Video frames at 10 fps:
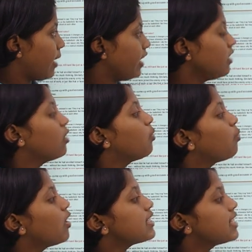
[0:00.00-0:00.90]
man
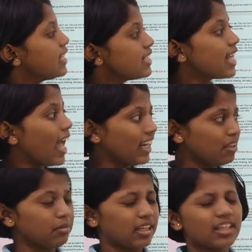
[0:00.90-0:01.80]
was his
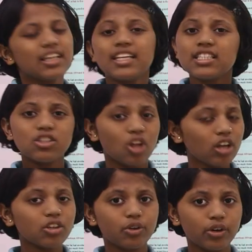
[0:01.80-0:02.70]
enemy is
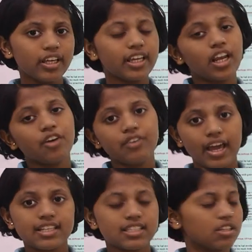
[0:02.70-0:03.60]
not good enough
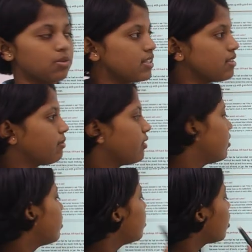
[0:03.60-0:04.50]
excuse.
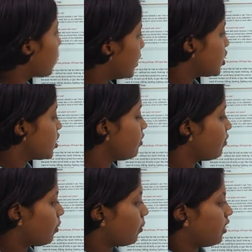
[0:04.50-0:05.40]

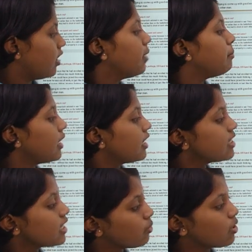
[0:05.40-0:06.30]
Question 4.
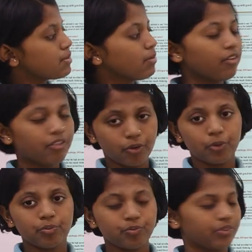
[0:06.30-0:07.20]
Because he was my
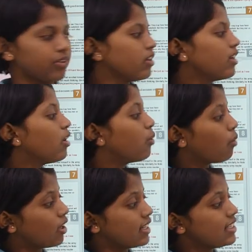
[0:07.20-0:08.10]
foe.
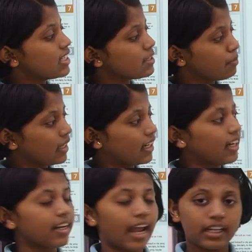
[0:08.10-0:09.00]
What is the
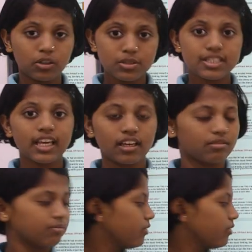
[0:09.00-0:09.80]
speaker trying to say?